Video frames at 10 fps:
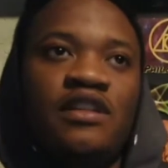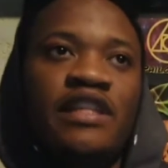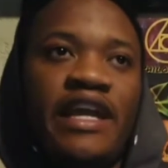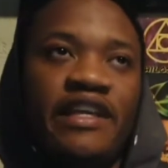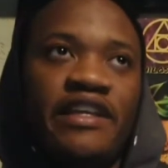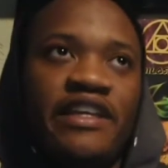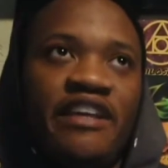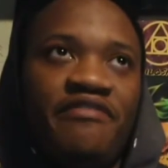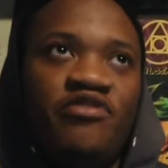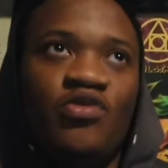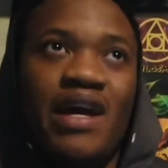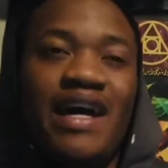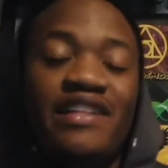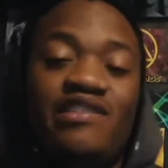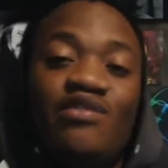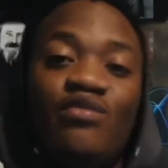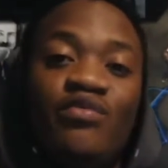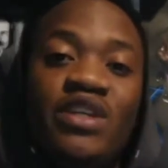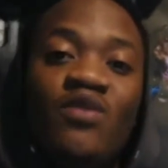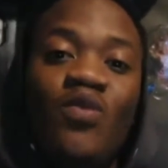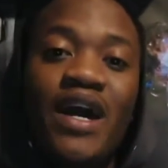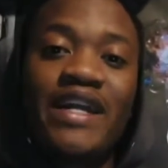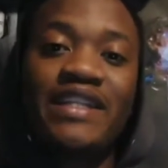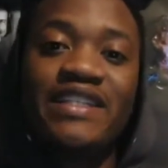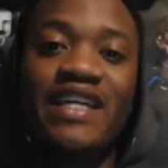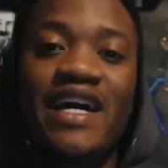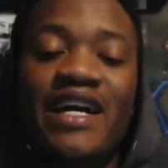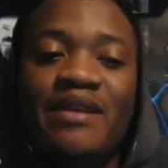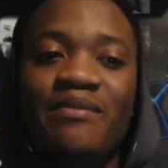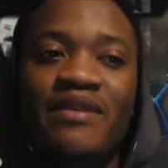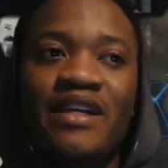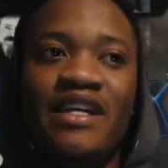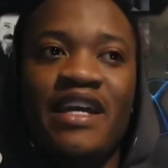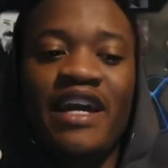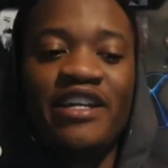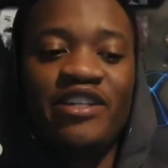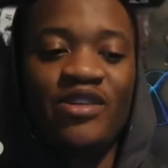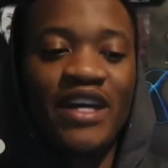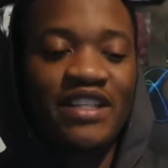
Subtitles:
like, if you had to rewind time, and you